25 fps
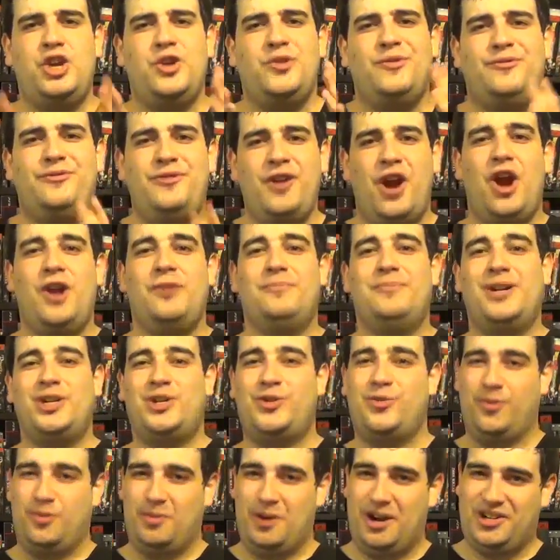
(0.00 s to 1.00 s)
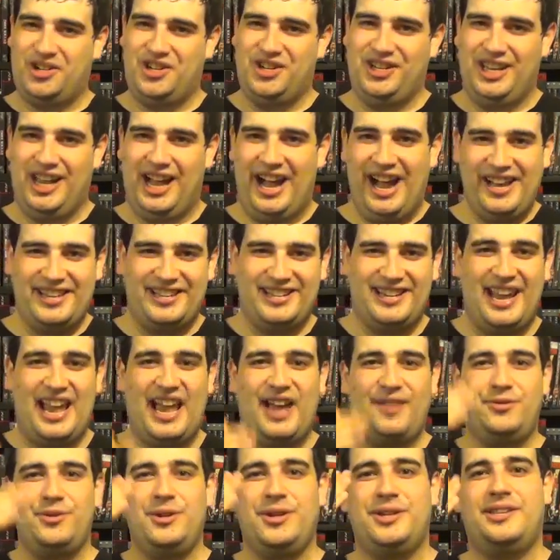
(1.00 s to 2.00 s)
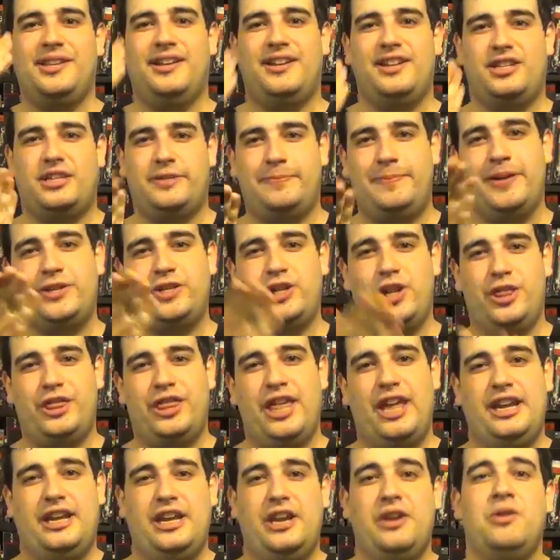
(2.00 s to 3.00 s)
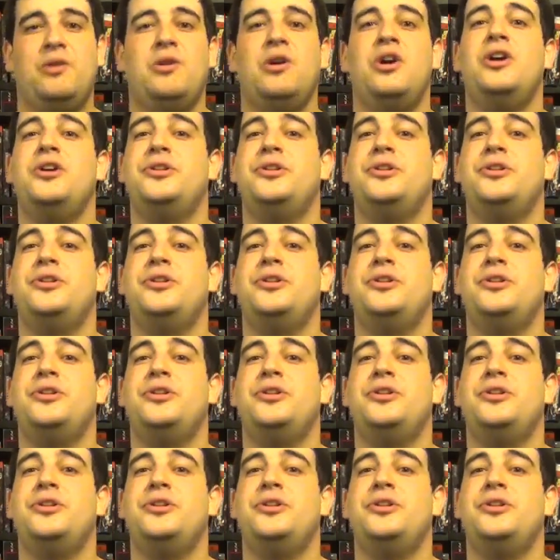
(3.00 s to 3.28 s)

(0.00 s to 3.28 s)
you very much for watching, guys, and I have to extend a special thank you